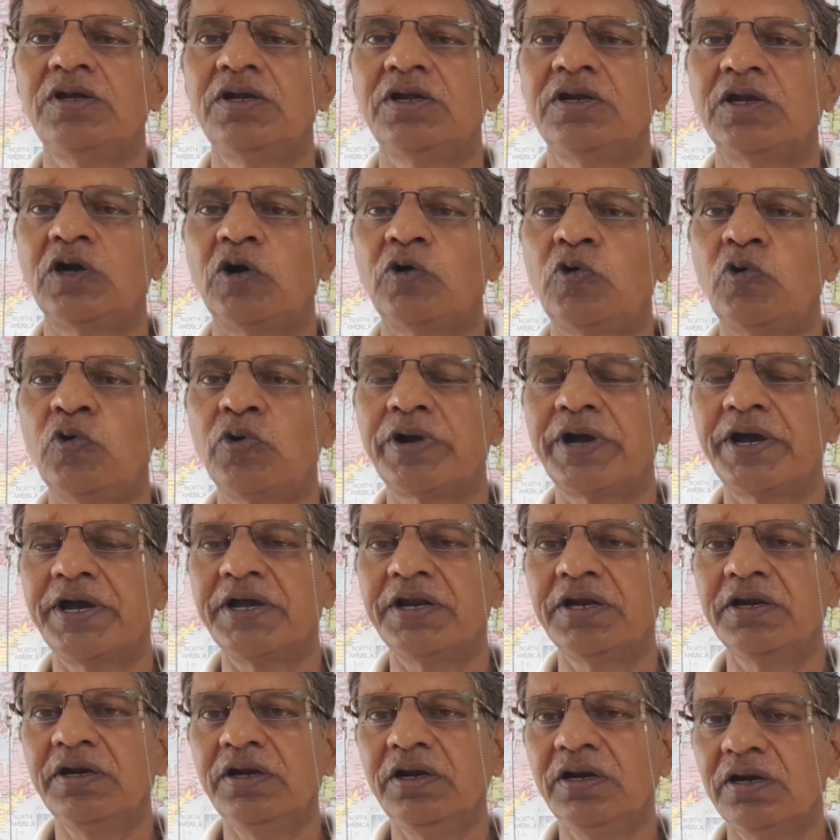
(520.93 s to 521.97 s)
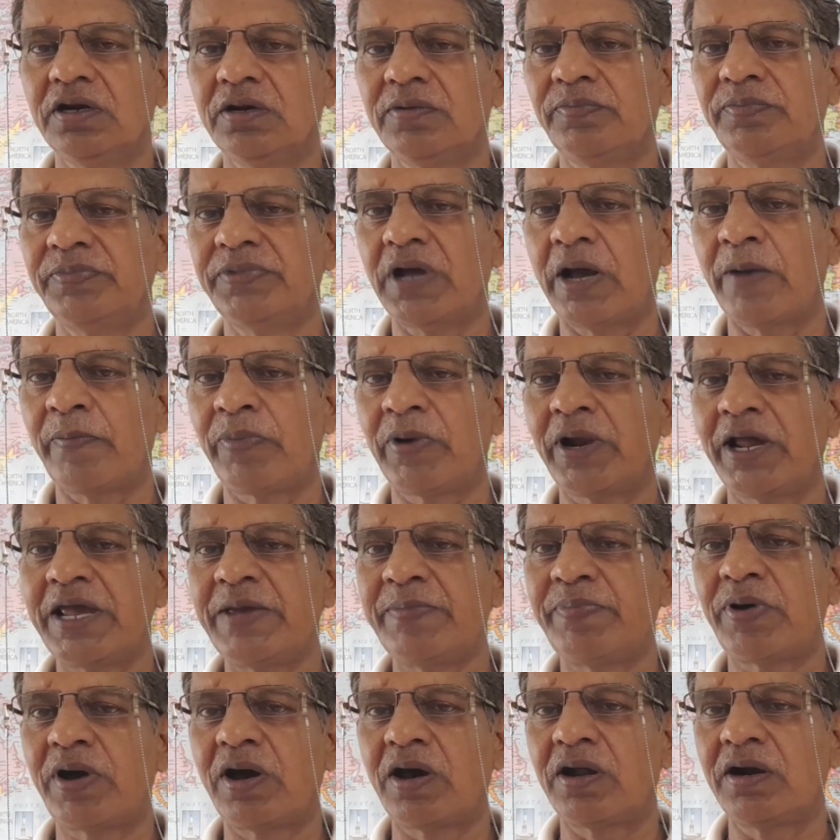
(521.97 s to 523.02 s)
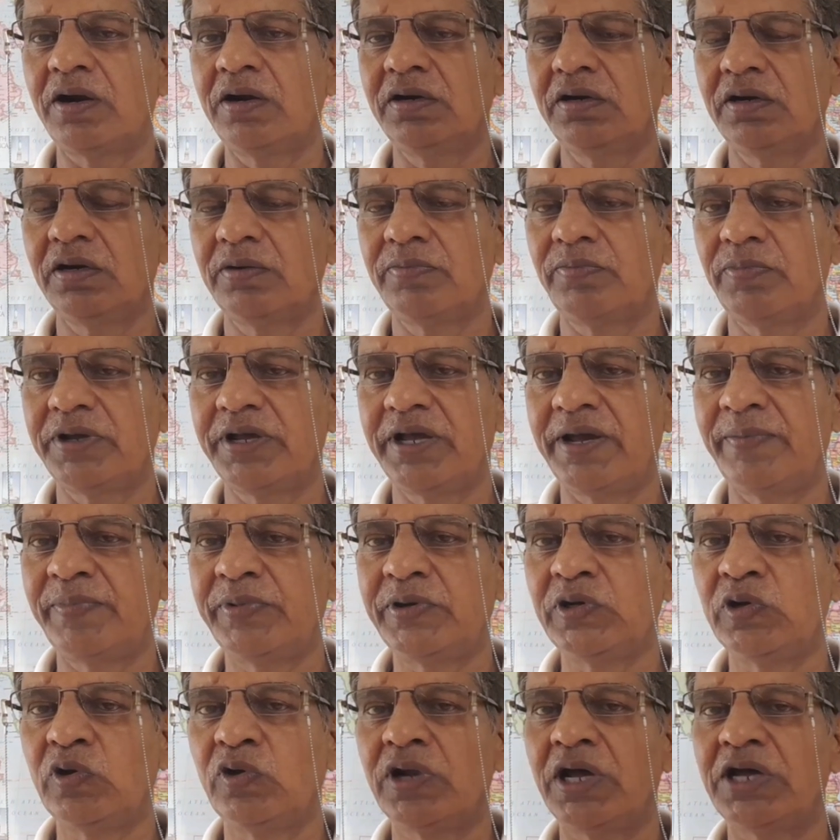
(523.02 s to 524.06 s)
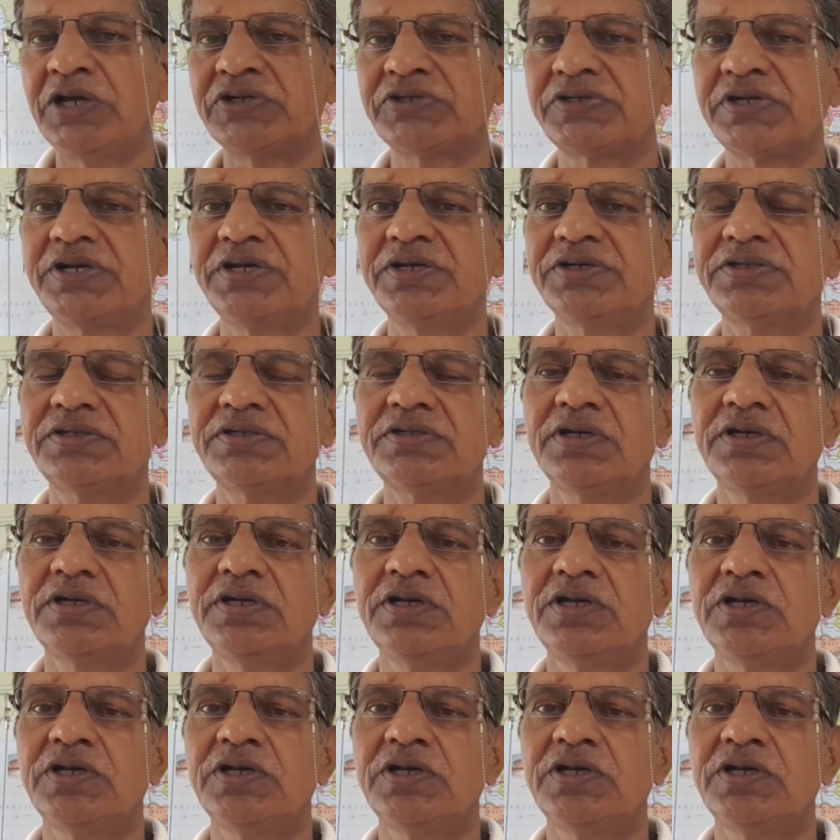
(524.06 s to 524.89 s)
Now who can apply for MTO license?